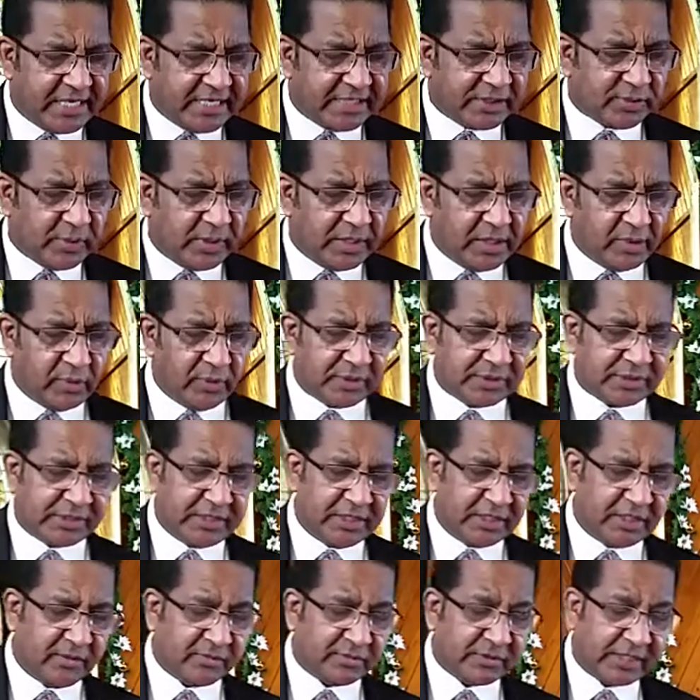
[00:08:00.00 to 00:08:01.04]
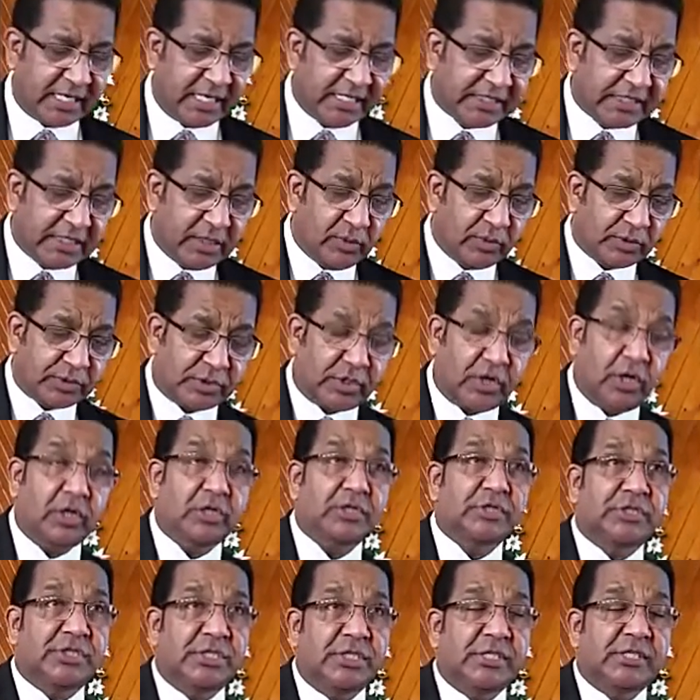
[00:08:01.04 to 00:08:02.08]
days when he was circumcised, he was
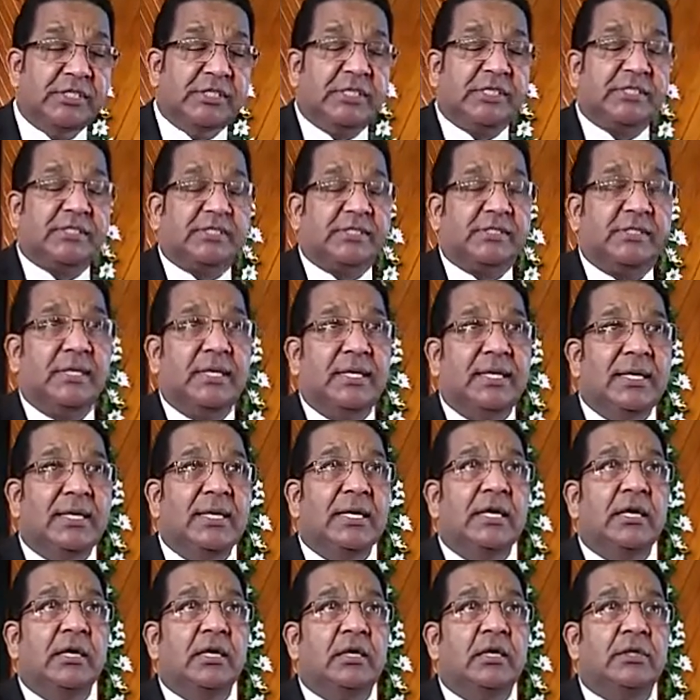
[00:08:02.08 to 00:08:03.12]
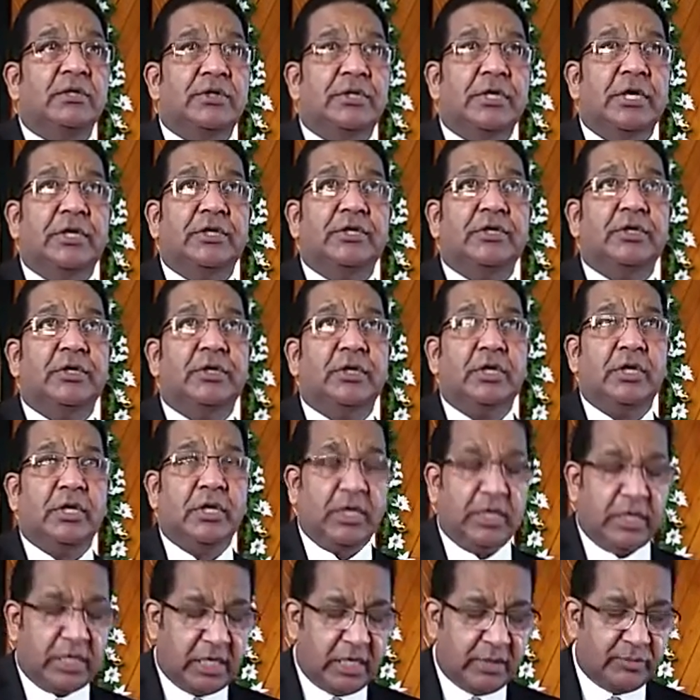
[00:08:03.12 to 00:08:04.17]
called Jesus. The
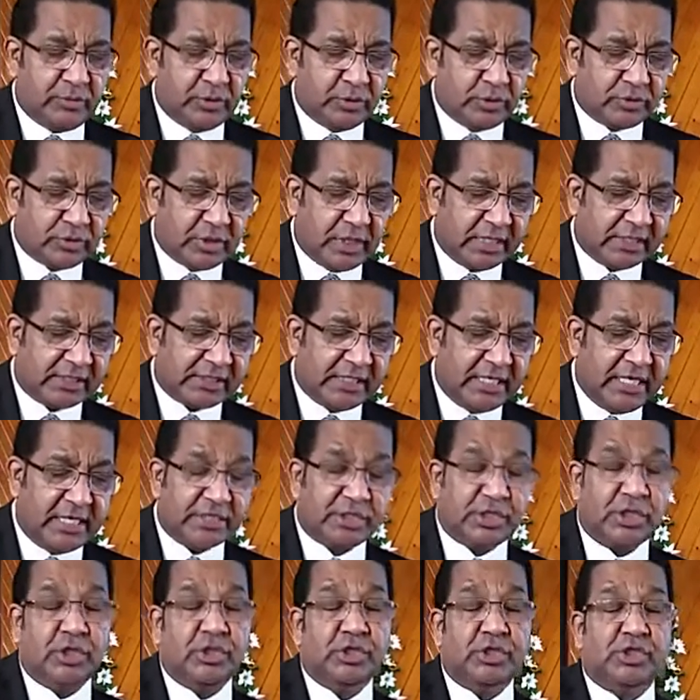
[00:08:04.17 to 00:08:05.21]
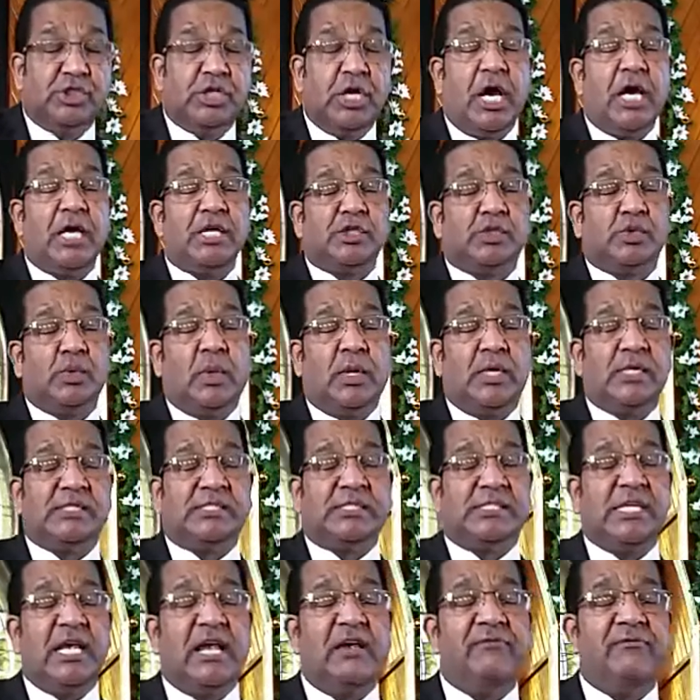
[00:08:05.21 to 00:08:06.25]
other Hebrew translation, Joshua,
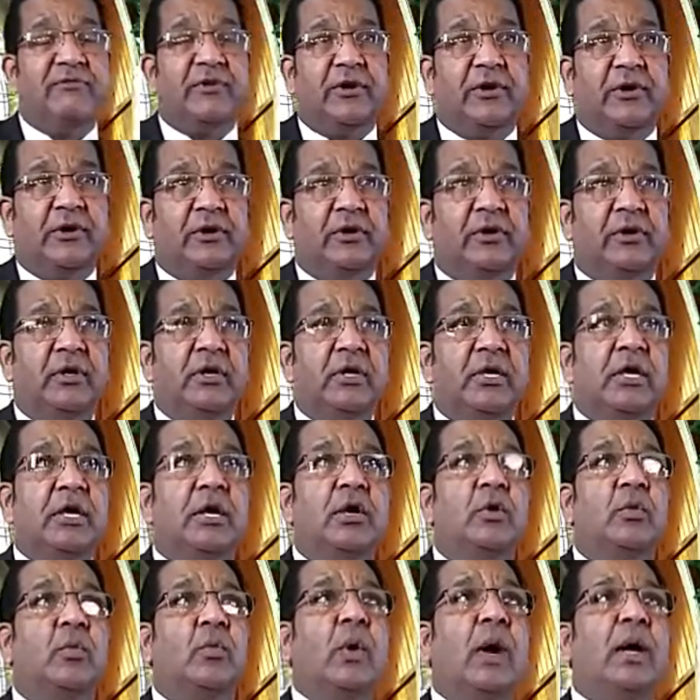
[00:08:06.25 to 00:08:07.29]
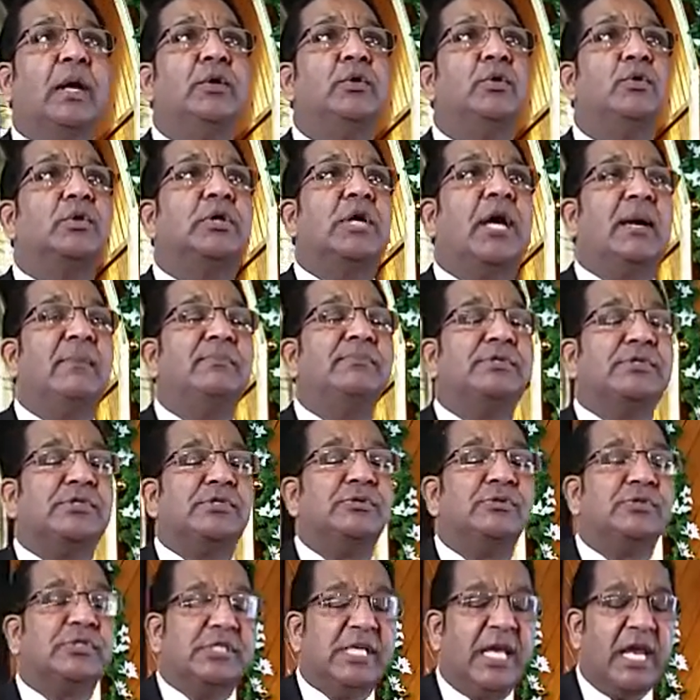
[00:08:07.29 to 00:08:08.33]
Savior, one who comes
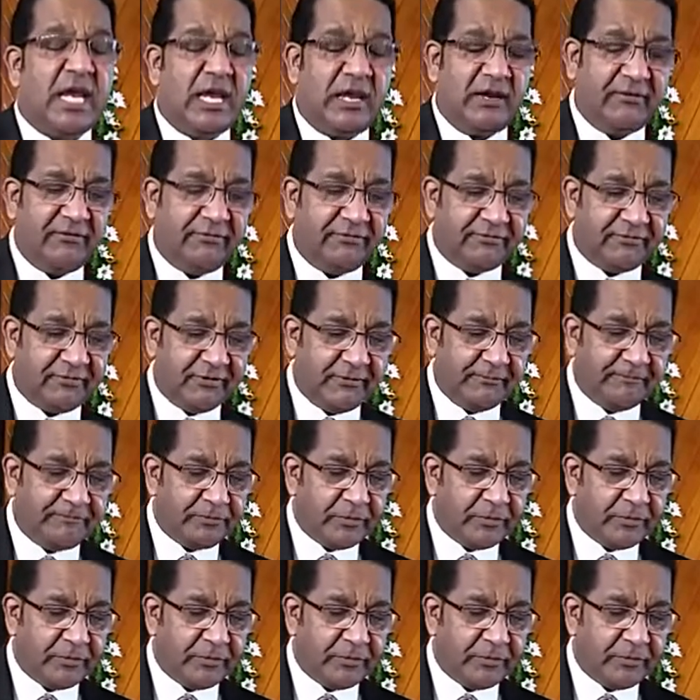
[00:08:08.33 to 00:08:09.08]
to save.